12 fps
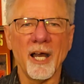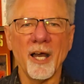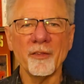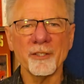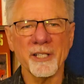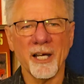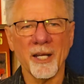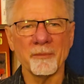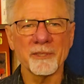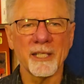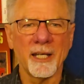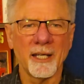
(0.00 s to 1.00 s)
Other
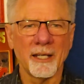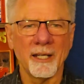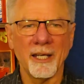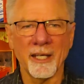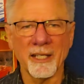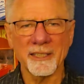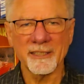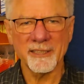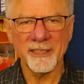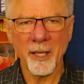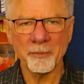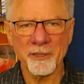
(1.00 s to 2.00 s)
times, an
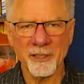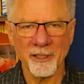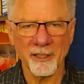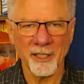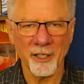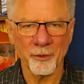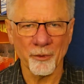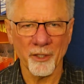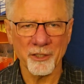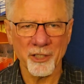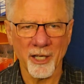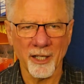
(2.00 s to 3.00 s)
exceptionally
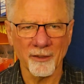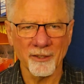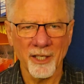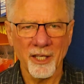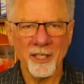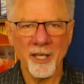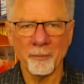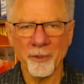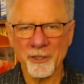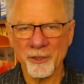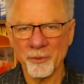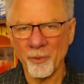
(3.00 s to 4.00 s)
adroit child can
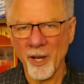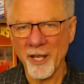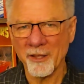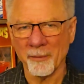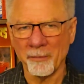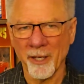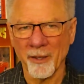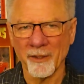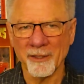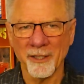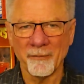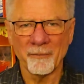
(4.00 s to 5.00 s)
persuade the
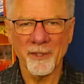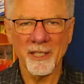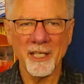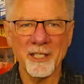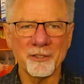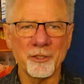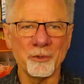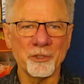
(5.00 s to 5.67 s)
parent to